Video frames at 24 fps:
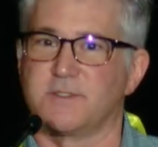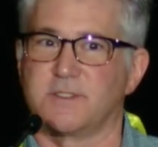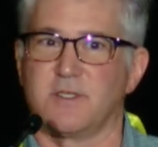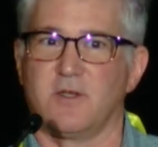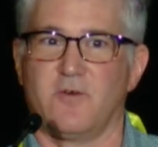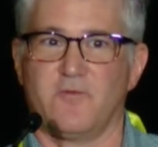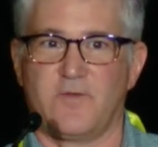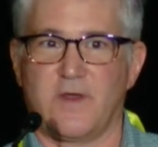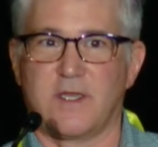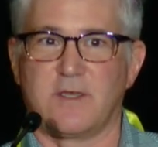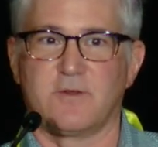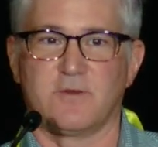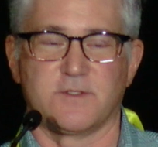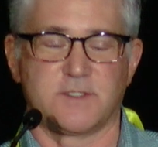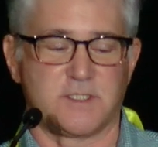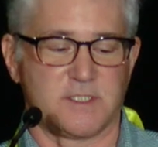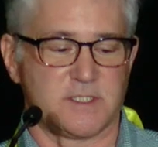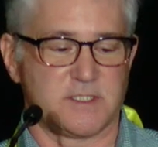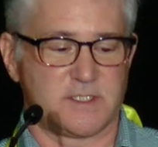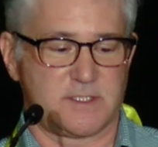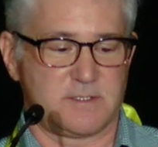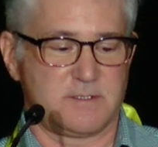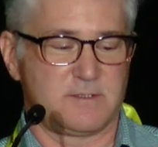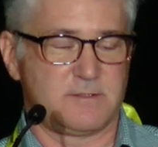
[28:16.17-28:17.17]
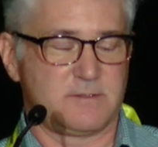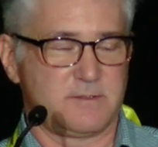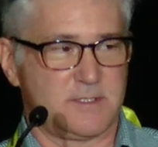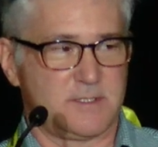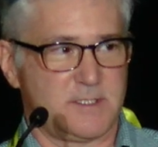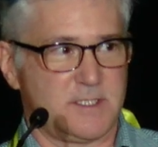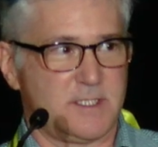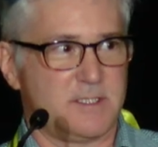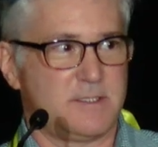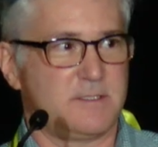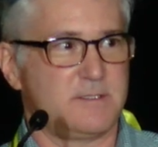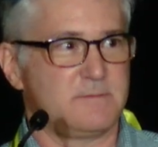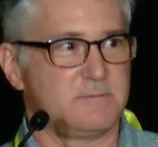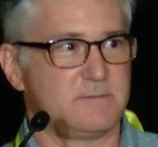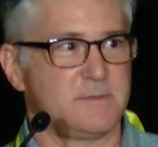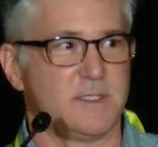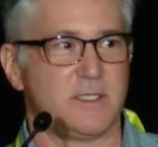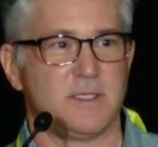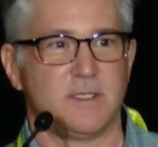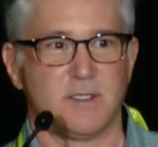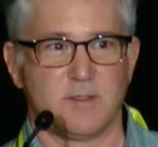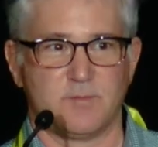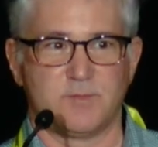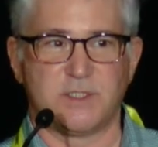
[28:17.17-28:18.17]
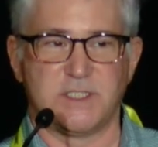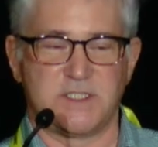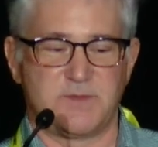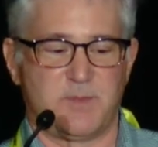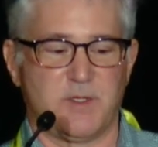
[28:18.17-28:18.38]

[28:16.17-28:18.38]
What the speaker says: So vendors please